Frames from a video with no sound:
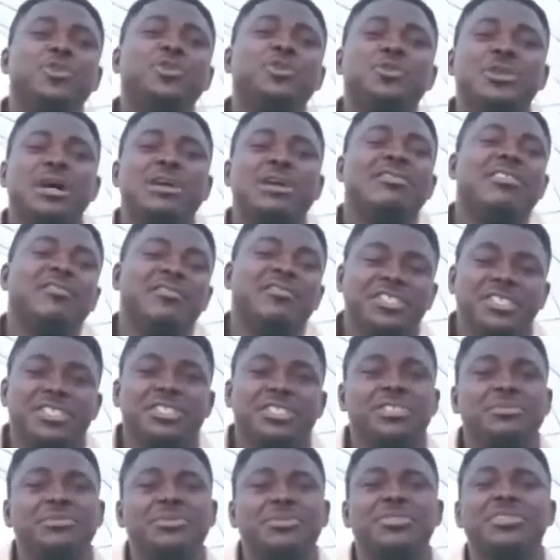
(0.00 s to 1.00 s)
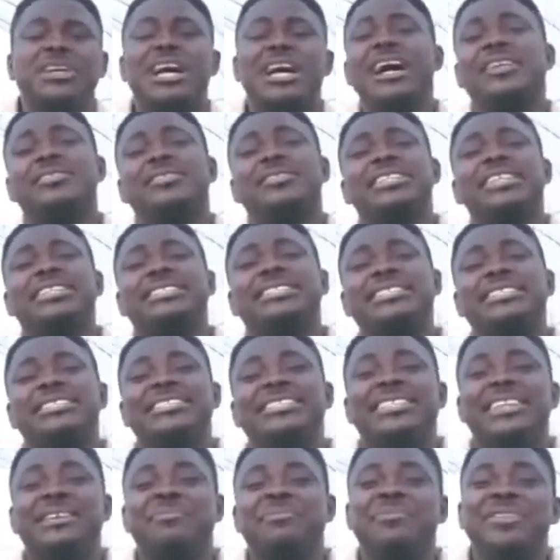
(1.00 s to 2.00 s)
to grow our vegetables. Another
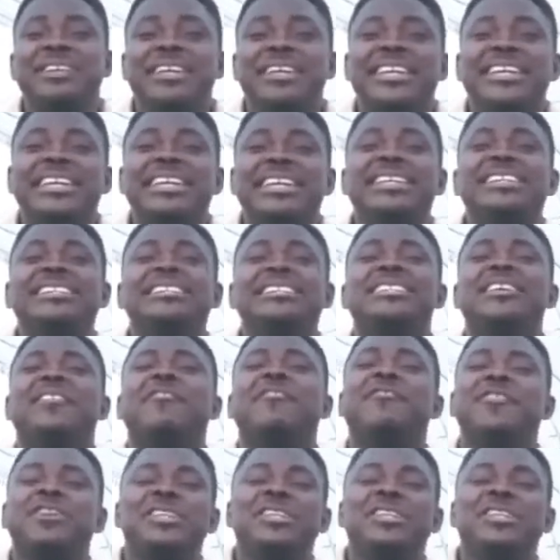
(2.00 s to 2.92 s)
system is the